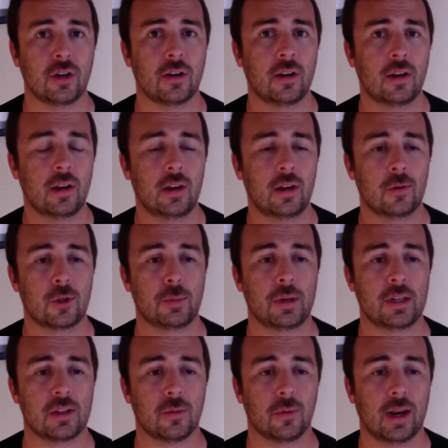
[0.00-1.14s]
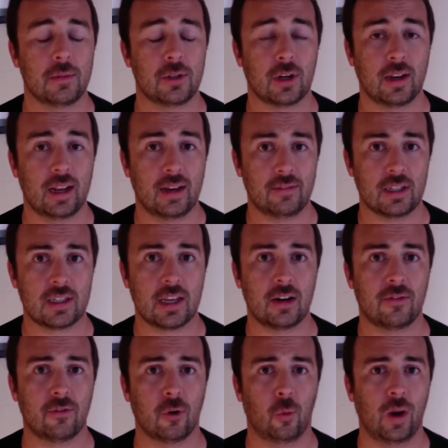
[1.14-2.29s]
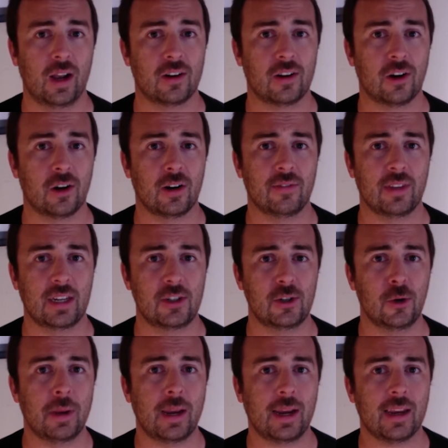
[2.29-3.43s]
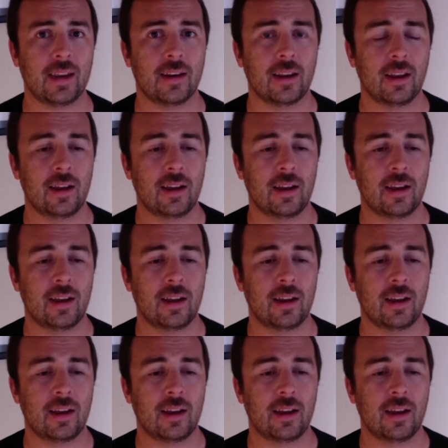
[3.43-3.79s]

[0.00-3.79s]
which means the Rams are going to have to settle for a wild card if they do make it.